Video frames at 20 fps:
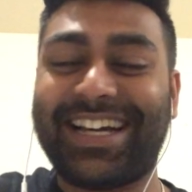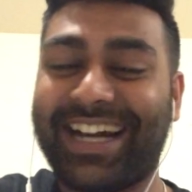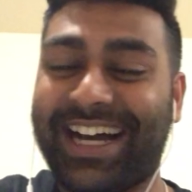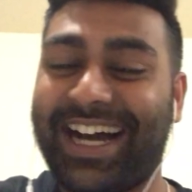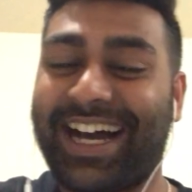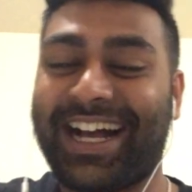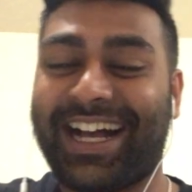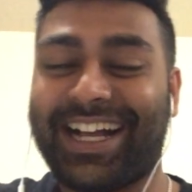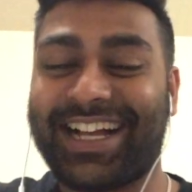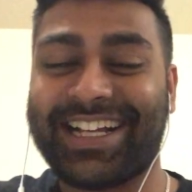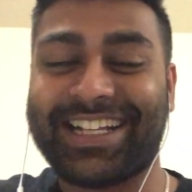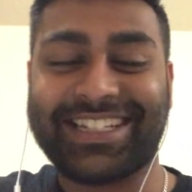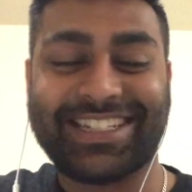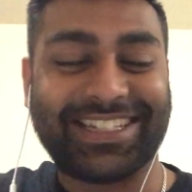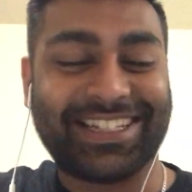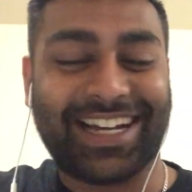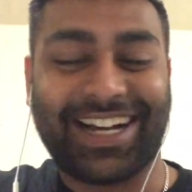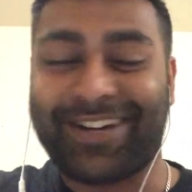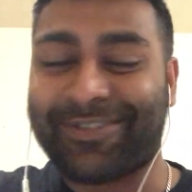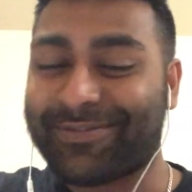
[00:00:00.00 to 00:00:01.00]

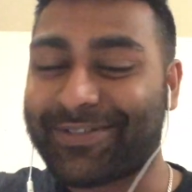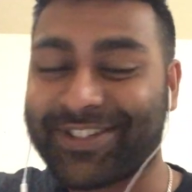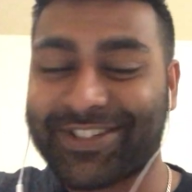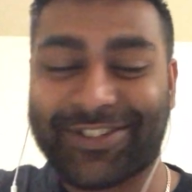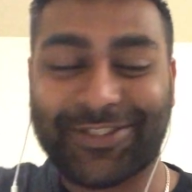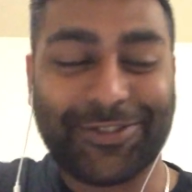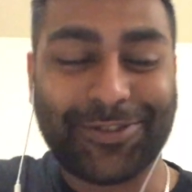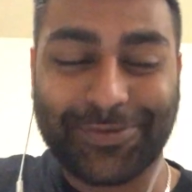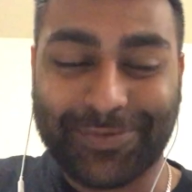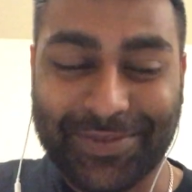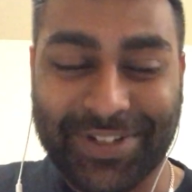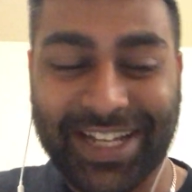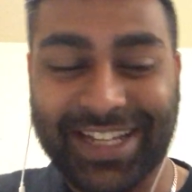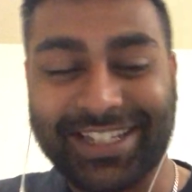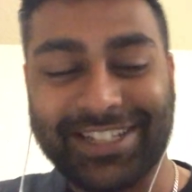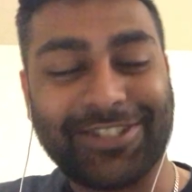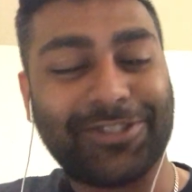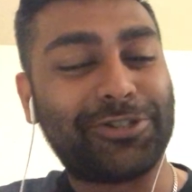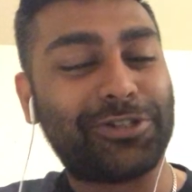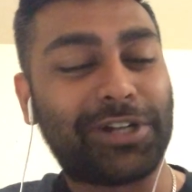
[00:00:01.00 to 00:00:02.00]
And I'm going to
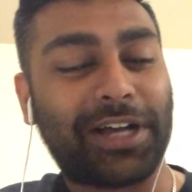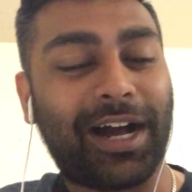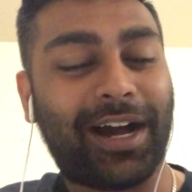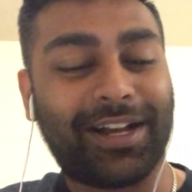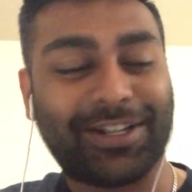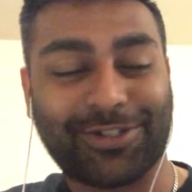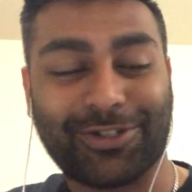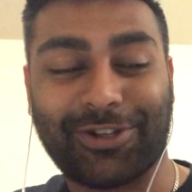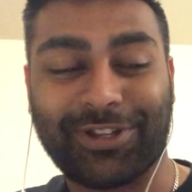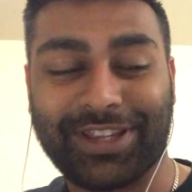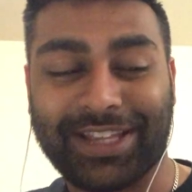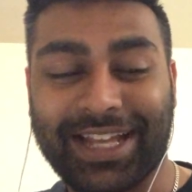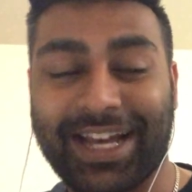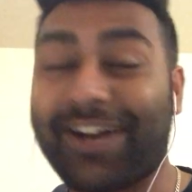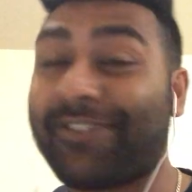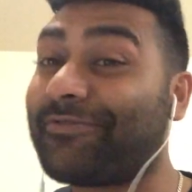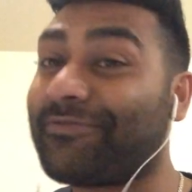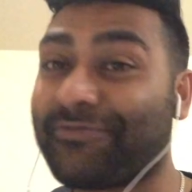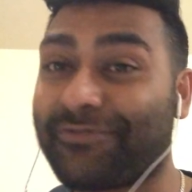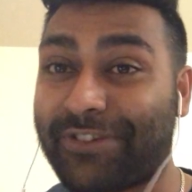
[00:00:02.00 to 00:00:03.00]
update you guys on
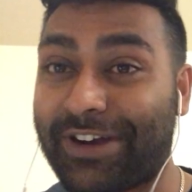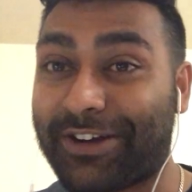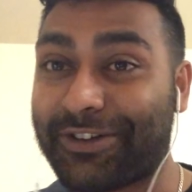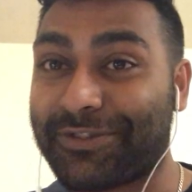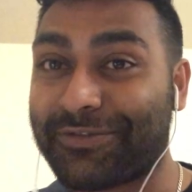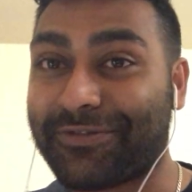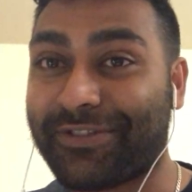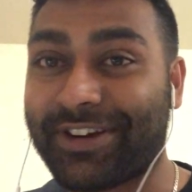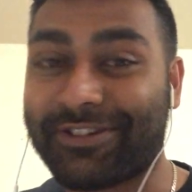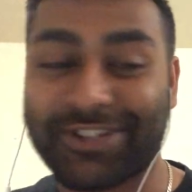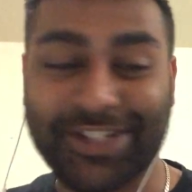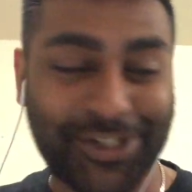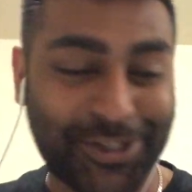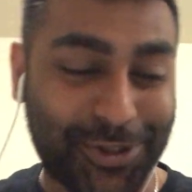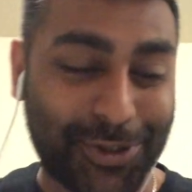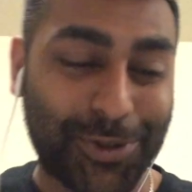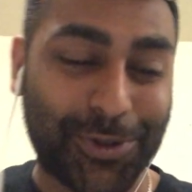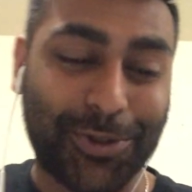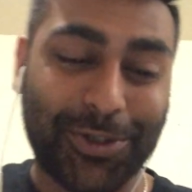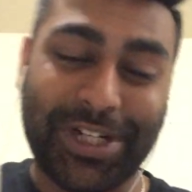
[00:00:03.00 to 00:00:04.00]
that very, very
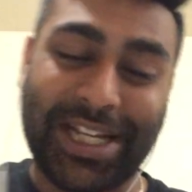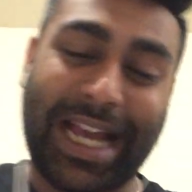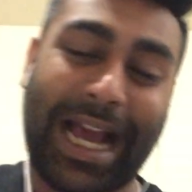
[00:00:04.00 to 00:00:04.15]
shortly.